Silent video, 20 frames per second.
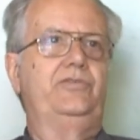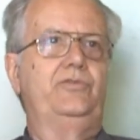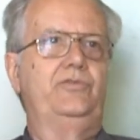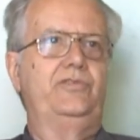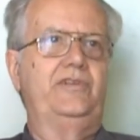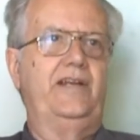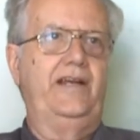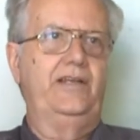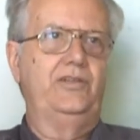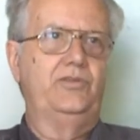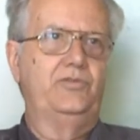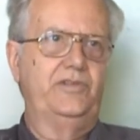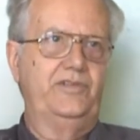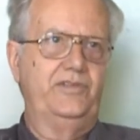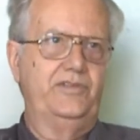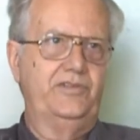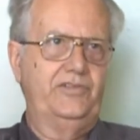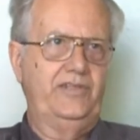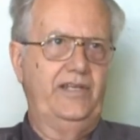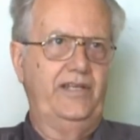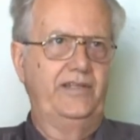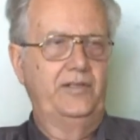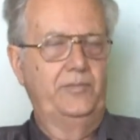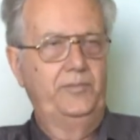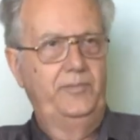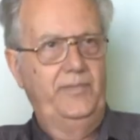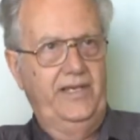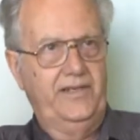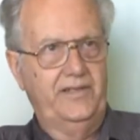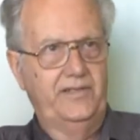to try to understand the
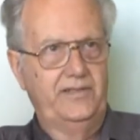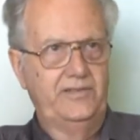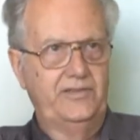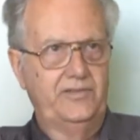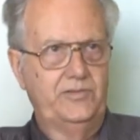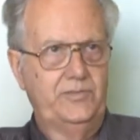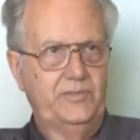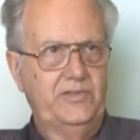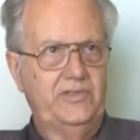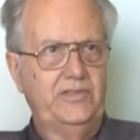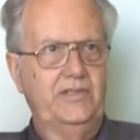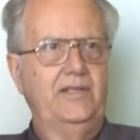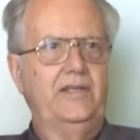mechanisms,